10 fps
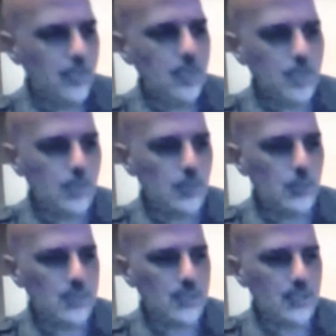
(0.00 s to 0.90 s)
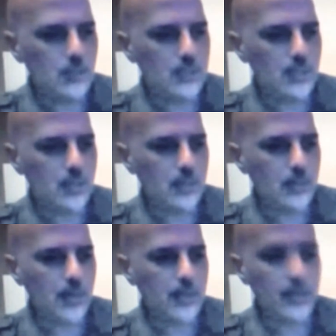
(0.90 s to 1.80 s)
you know, there was this other
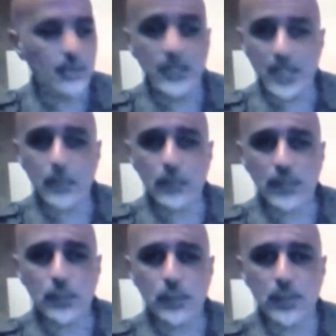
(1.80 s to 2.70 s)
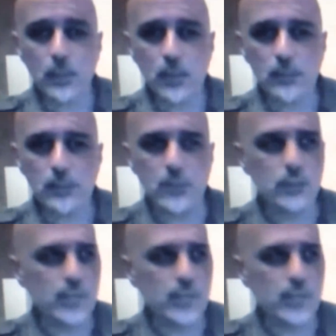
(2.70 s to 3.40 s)
paradigm? You damn well know that it was, because